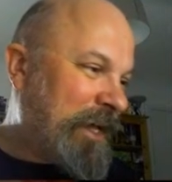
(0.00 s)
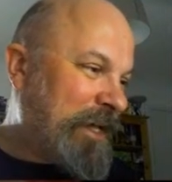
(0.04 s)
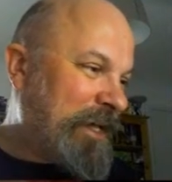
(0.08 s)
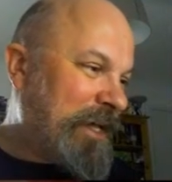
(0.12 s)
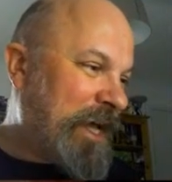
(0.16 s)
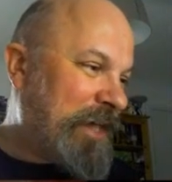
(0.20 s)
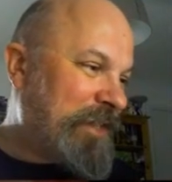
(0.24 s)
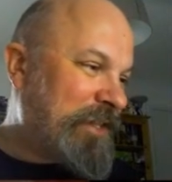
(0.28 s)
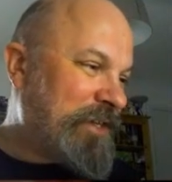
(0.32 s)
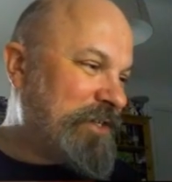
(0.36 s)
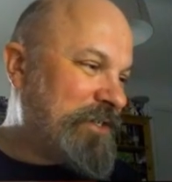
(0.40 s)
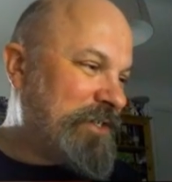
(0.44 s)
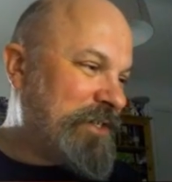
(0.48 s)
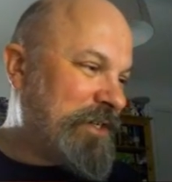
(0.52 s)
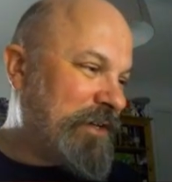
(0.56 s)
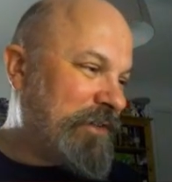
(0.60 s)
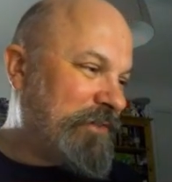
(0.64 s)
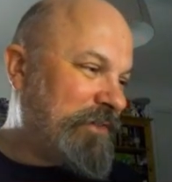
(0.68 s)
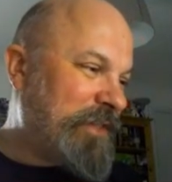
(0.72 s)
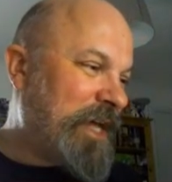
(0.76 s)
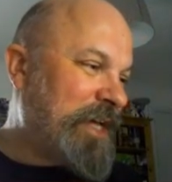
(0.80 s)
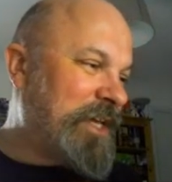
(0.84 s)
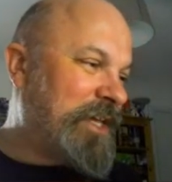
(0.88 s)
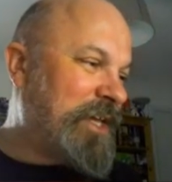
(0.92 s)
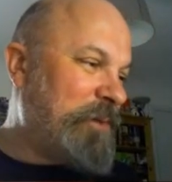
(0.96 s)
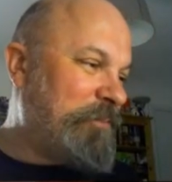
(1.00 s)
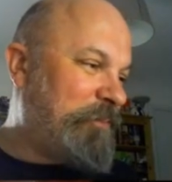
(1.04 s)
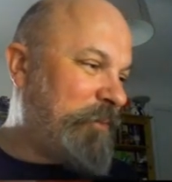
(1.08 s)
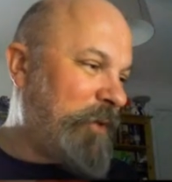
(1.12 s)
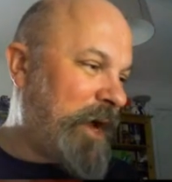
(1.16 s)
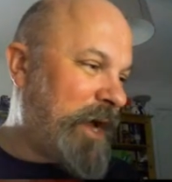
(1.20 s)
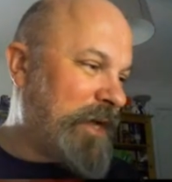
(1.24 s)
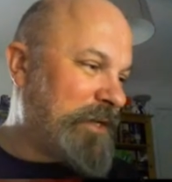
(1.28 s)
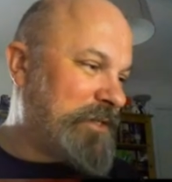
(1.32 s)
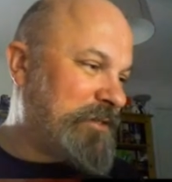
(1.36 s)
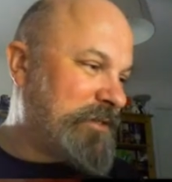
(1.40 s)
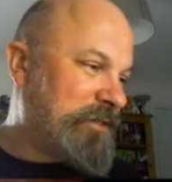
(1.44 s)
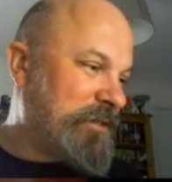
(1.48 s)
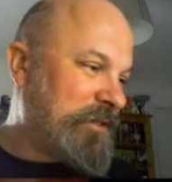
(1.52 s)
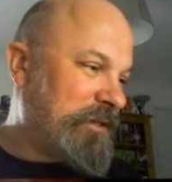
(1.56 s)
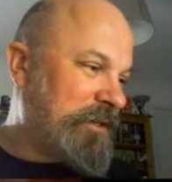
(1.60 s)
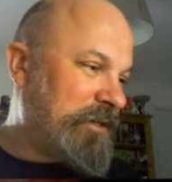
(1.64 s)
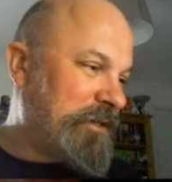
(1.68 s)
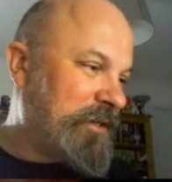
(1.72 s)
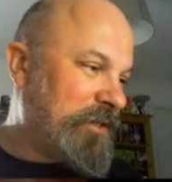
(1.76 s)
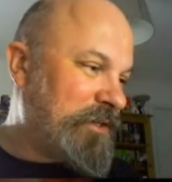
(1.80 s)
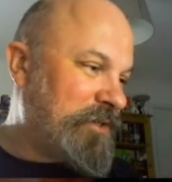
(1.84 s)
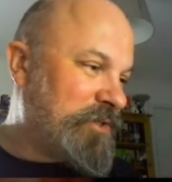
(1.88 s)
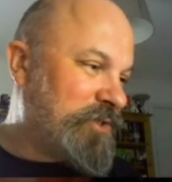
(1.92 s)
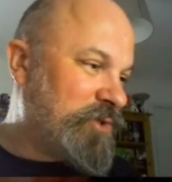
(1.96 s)
yeah, this, thank you, Brett.
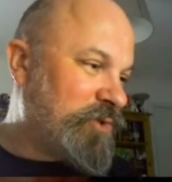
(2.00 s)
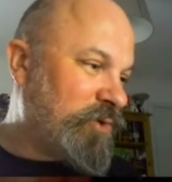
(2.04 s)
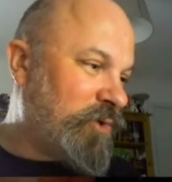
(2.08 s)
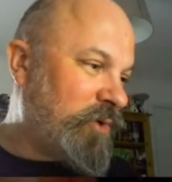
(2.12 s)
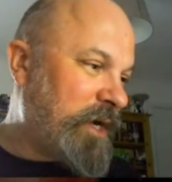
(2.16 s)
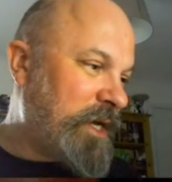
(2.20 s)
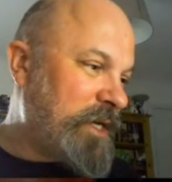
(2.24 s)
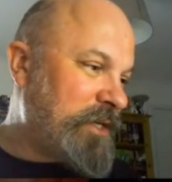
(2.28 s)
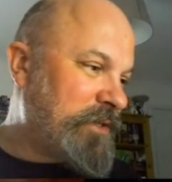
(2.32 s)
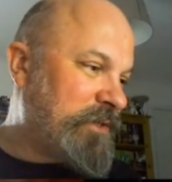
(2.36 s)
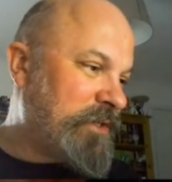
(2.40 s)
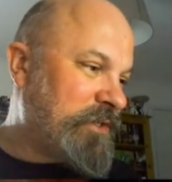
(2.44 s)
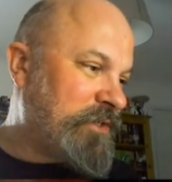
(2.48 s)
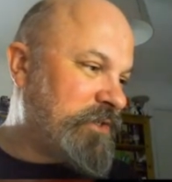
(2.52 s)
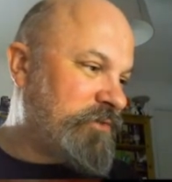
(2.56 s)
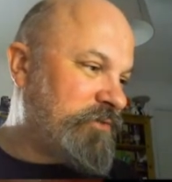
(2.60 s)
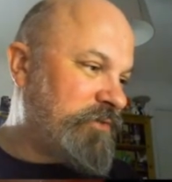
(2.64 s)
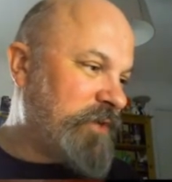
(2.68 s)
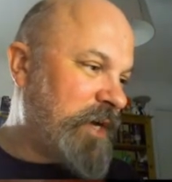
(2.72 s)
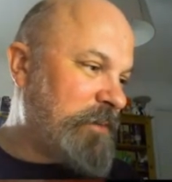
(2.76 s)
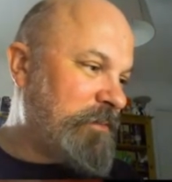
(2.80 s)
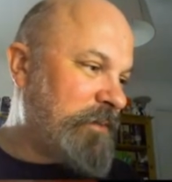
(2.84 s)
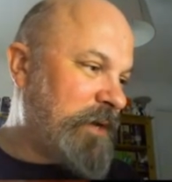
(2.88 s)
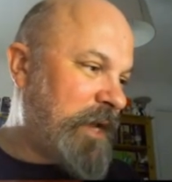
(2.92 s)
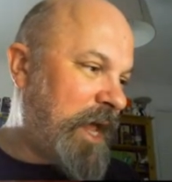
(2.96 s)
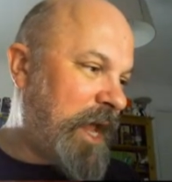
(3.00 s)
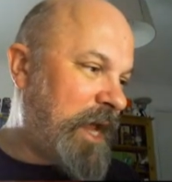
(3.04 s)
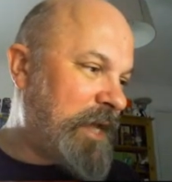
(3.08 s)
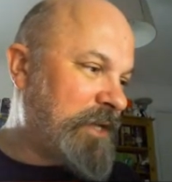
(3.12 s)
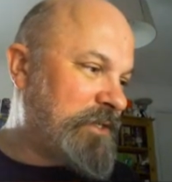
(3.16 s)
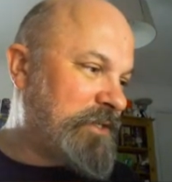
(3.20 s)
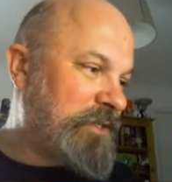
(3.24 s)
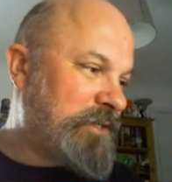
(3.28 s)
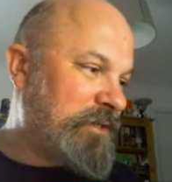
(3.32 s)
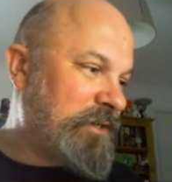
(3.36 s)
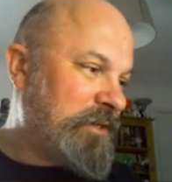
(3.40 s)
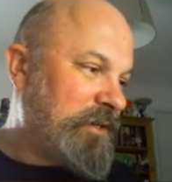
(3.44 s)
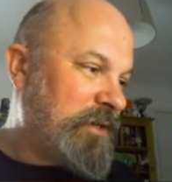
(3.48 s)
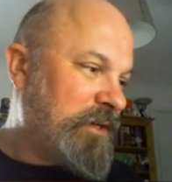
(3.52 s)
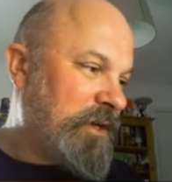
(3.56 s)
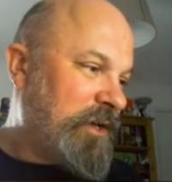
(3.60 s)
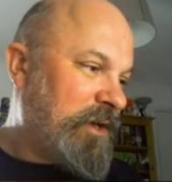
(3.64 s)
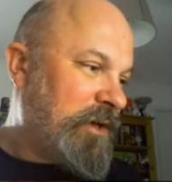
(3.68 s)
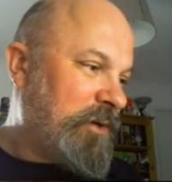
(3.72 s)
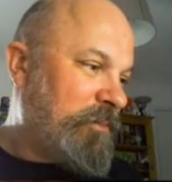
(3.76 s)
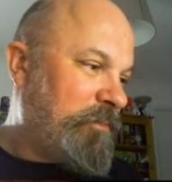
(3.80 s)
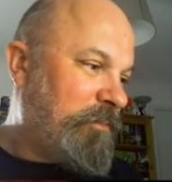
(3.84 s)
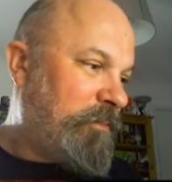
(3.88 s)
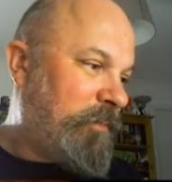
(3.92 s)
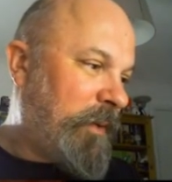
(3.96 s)
Joined the stream late,
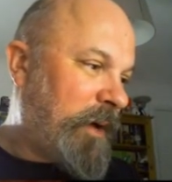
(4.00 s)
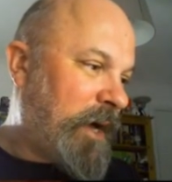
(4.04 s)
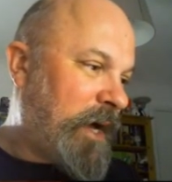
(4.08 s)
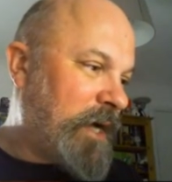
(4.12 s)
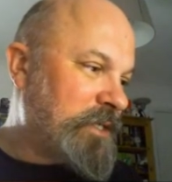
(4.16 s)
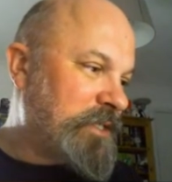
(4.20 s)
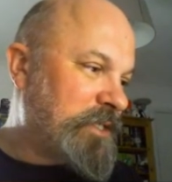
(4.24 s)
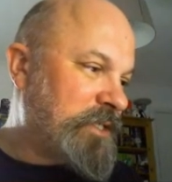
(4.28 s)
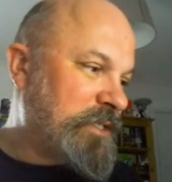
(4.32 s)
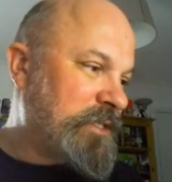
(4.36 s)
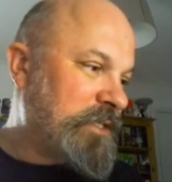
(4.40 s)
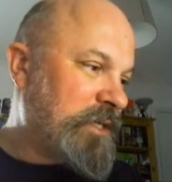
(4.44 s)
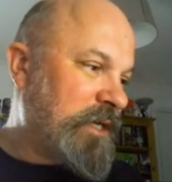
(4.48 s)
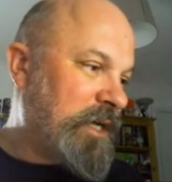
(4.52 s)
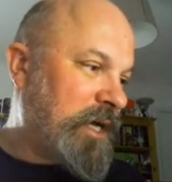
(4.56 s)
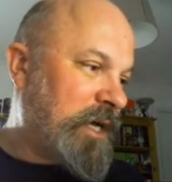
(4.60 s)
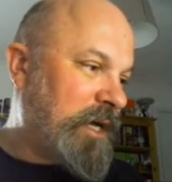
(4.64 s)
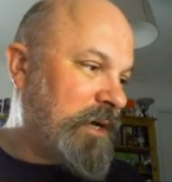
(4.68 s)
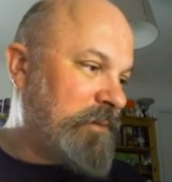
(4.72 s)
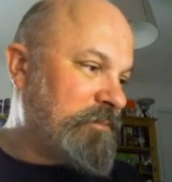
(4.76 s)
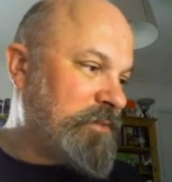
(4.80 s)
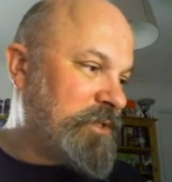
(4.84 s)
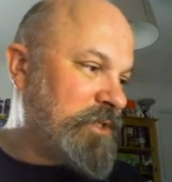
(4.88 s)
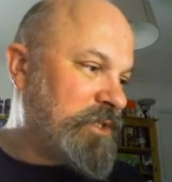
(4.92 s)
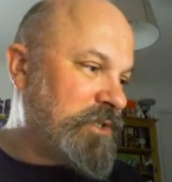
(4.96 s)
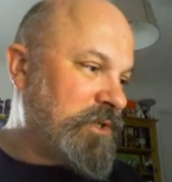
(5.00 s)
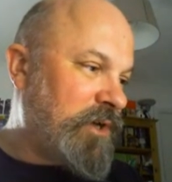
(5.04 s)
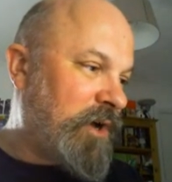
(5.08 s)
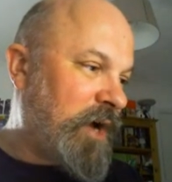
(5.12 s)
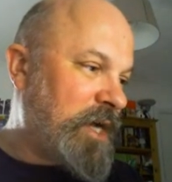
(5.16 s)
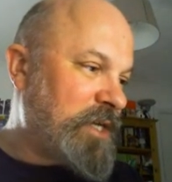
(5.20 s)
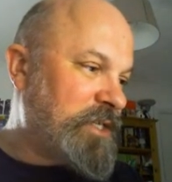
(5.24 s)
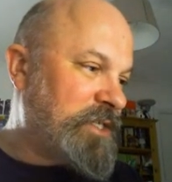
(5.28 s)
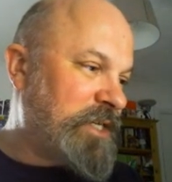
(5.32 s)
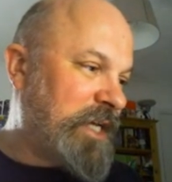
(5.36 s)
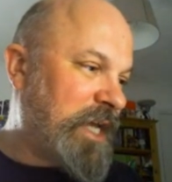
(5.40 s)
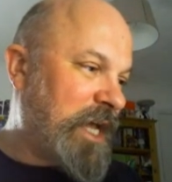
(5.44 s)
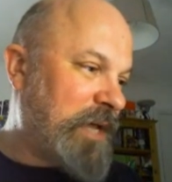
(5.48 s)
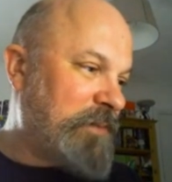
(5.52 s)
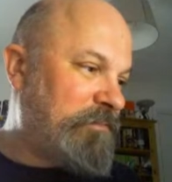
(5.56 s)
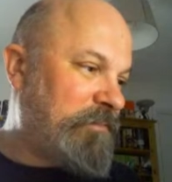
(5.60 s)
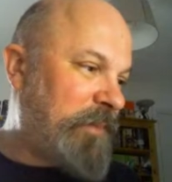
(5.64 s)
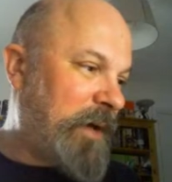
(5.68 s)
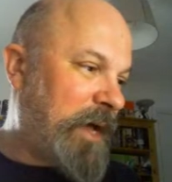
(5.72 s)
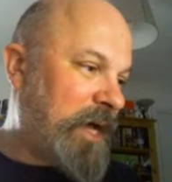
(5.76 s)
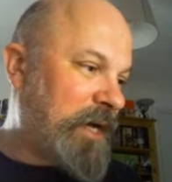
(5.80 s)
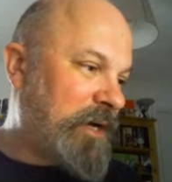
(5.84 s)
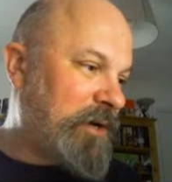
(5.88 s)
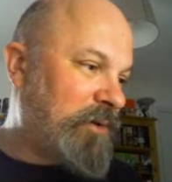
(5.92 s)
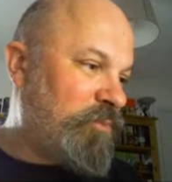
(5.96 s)
but um, to get
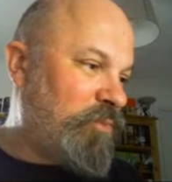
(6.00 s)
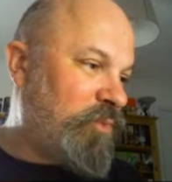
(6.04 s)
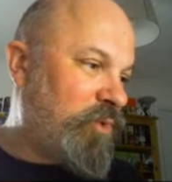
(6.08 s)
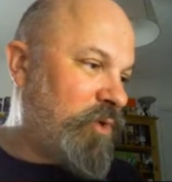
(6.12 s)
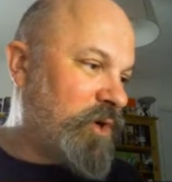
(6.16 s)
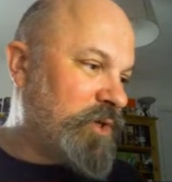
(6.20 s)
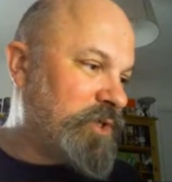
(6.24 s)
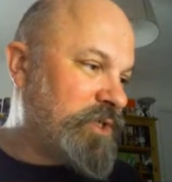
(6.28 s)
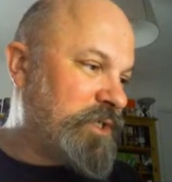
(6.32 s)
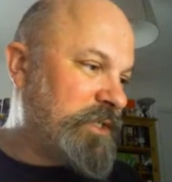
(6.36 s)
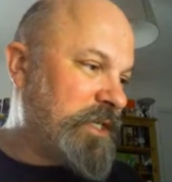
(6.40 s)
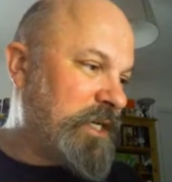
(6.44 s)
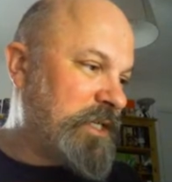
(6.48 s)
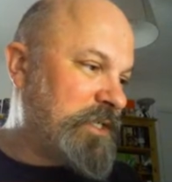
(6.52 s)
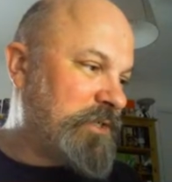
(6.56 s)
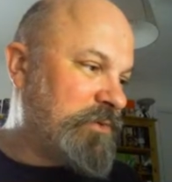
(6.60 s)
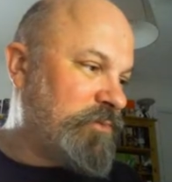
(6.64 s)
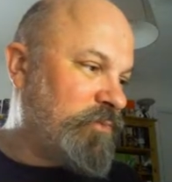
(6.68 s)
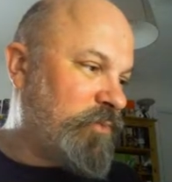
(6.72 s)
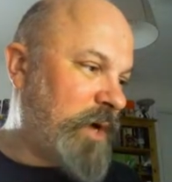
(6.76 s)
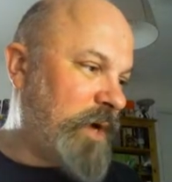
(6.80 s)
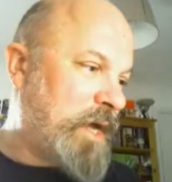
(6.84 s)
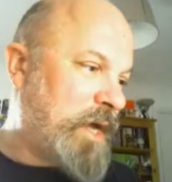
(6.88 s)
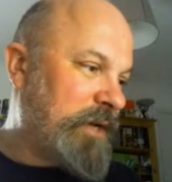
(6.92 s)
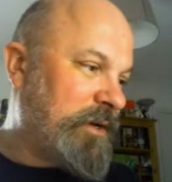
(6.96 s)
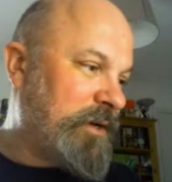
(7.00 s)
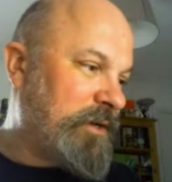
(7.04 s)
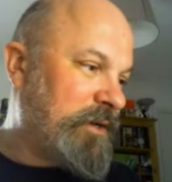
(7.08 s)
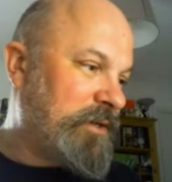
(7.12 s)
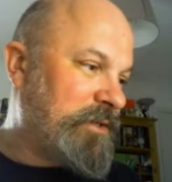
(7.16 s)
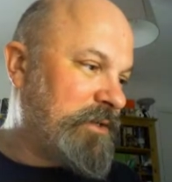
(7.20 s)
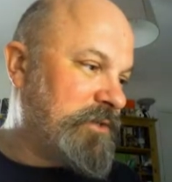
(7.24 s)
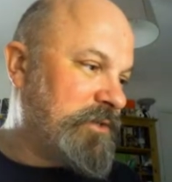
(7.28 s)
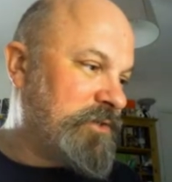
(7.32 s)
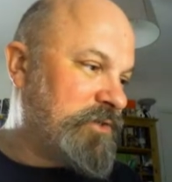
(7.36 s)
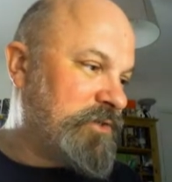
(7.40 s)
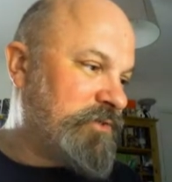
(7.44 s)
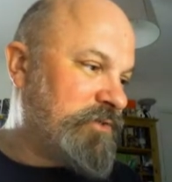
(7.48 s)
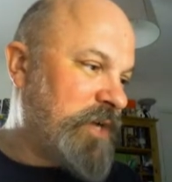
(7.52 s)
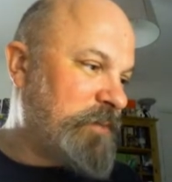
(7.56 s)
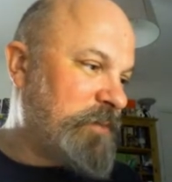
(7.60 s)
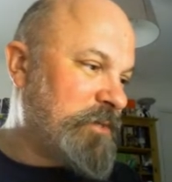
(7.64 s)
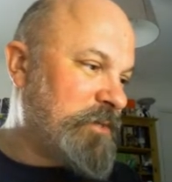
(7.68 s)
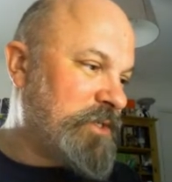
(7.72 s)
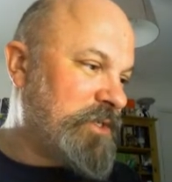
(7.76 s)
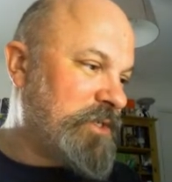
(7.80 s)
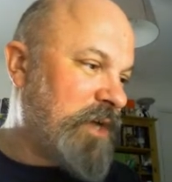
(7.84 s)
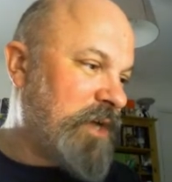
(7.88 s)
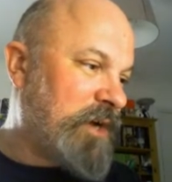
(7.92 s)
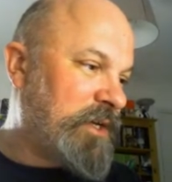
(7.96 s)
back and watch this when stream is
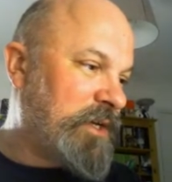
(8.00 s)
done.